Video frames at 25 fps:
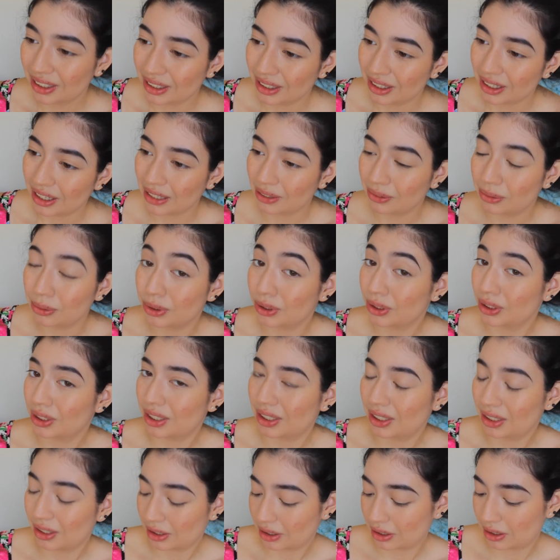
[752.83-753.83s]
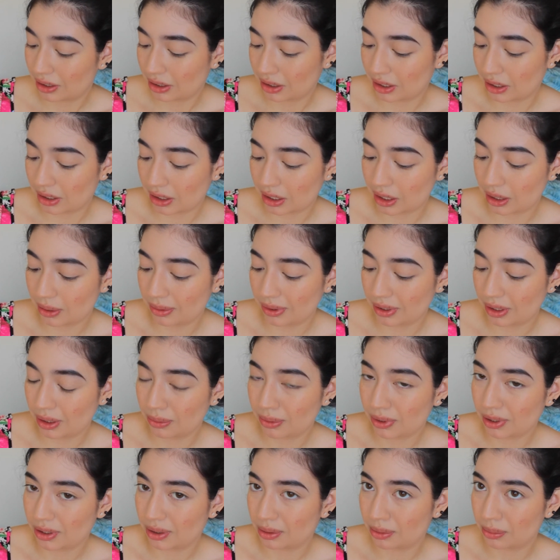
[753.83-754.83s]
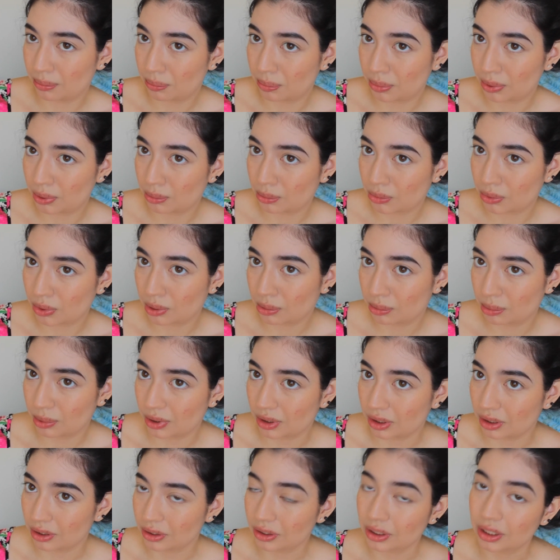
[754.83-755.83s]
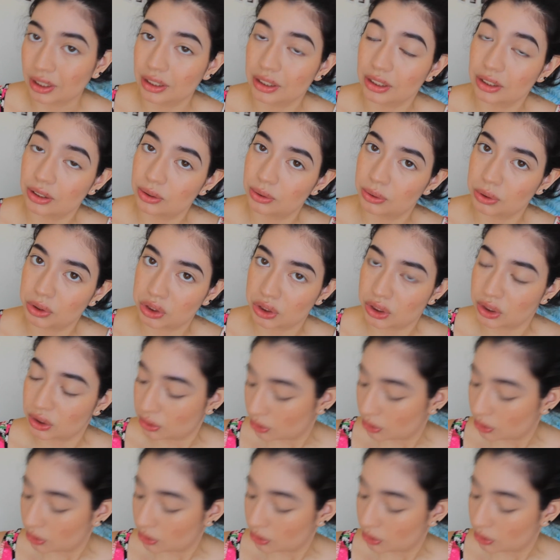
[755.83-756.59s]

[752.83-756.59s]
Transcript: I wish I like. I really wanna put more, but I need to share.